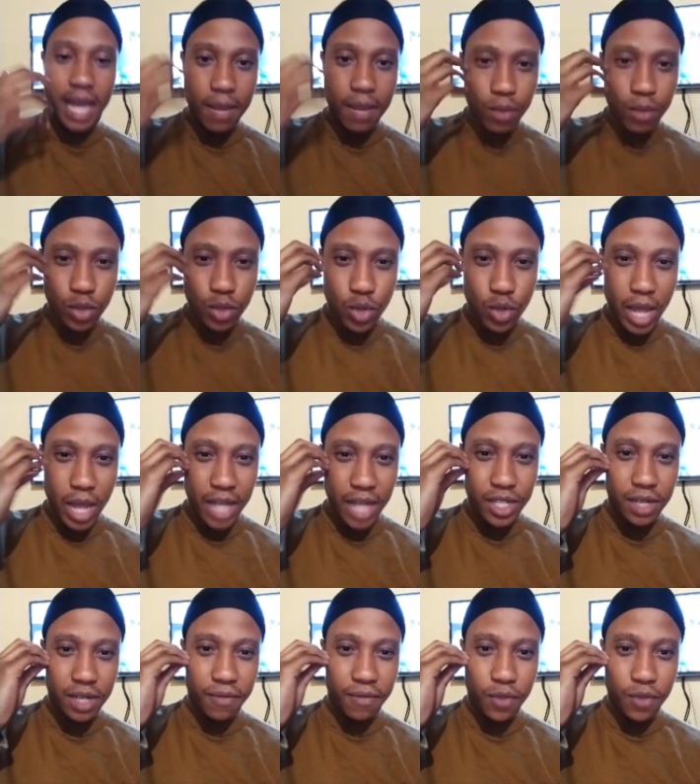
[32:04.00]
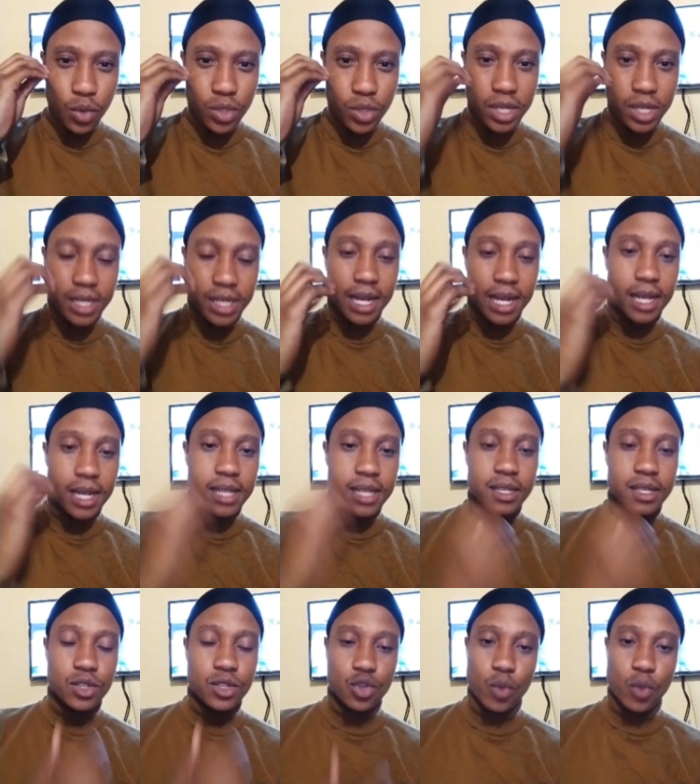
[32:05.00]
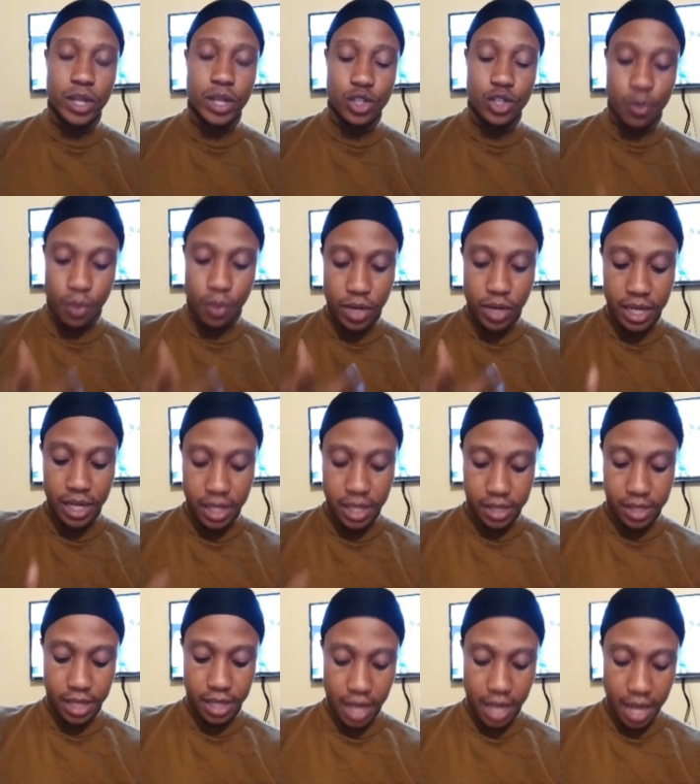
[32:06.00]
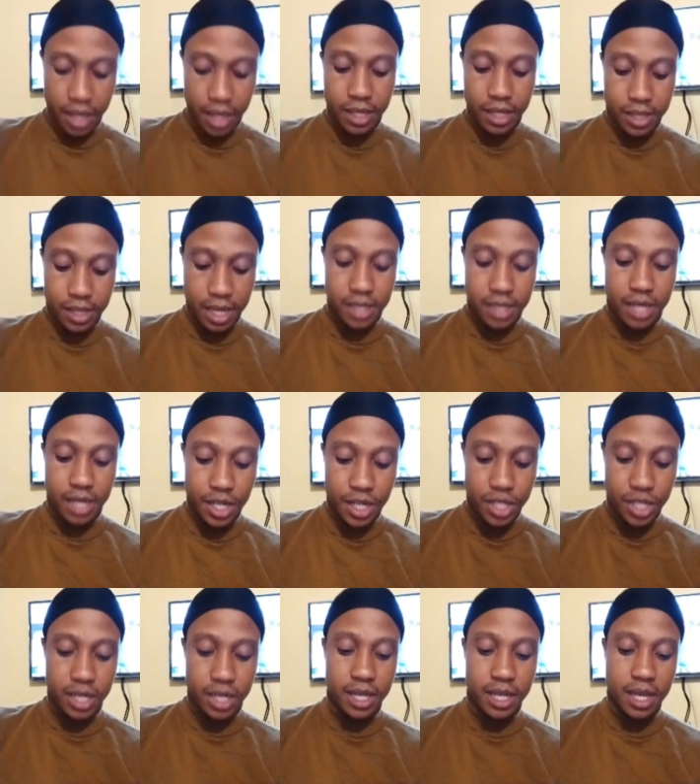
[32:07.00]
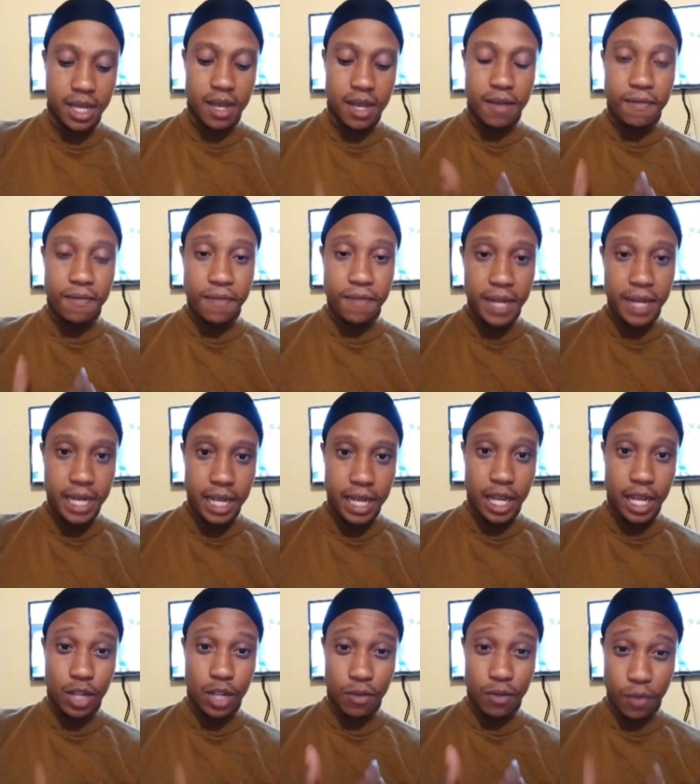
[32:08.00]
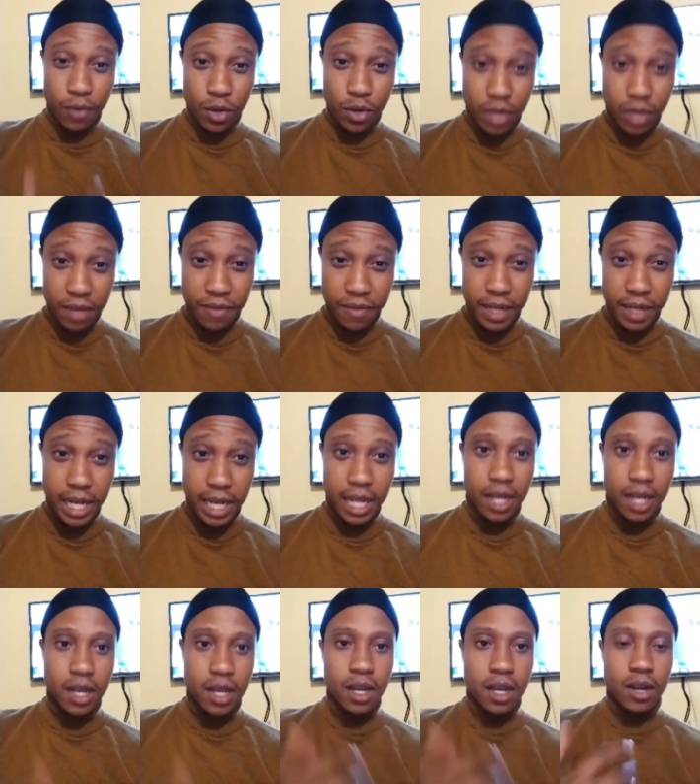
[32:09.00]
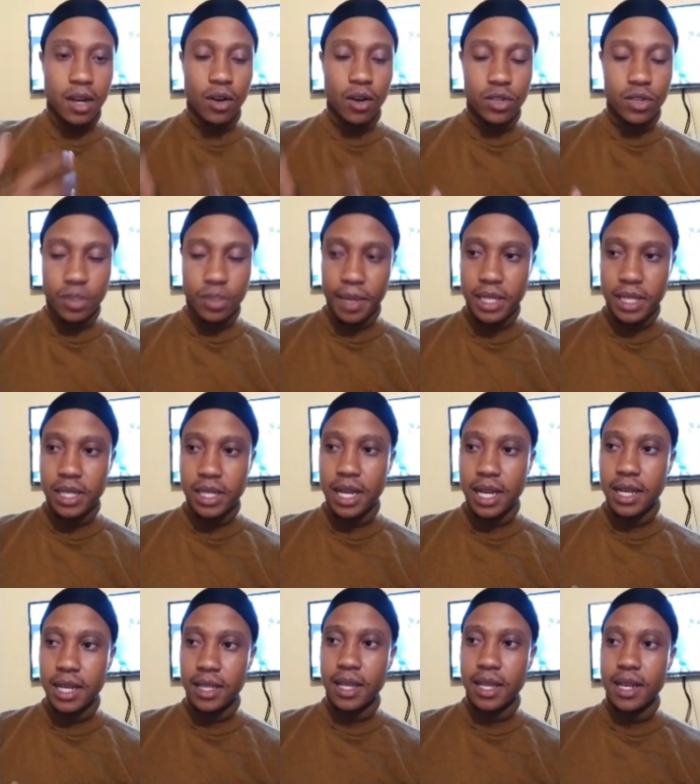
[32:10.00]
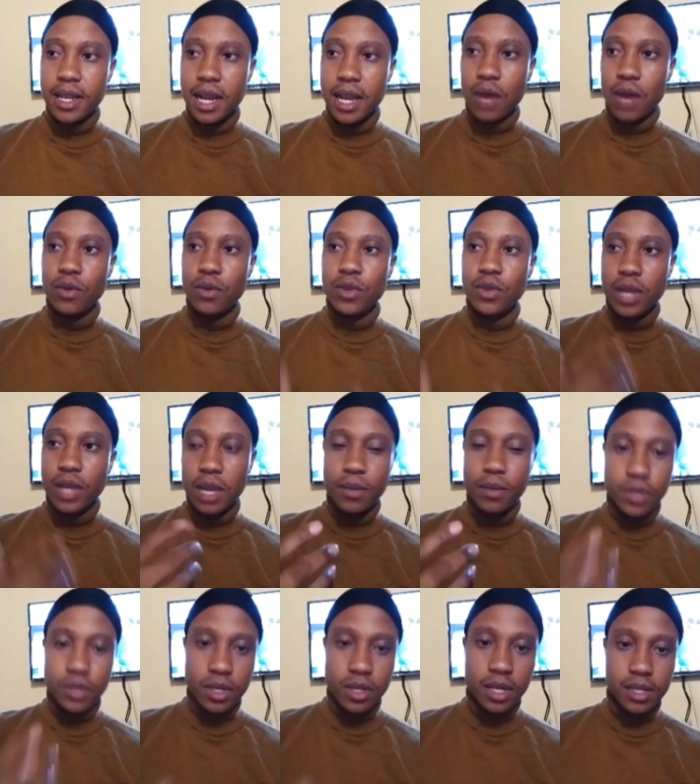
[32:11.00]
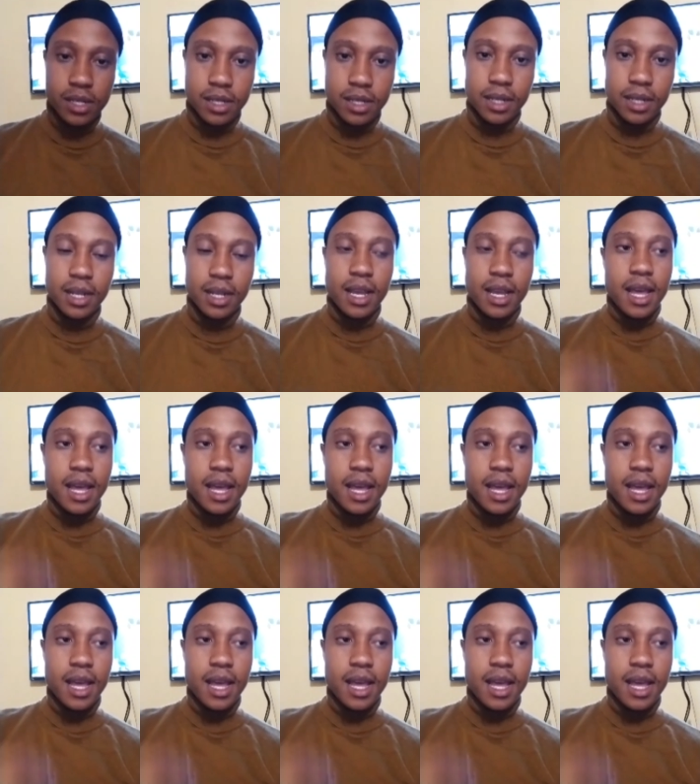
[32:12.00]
able to actually fuse it and listen to what your body is actually feeling, and you follow that feeling automatically, then now you're able to listen.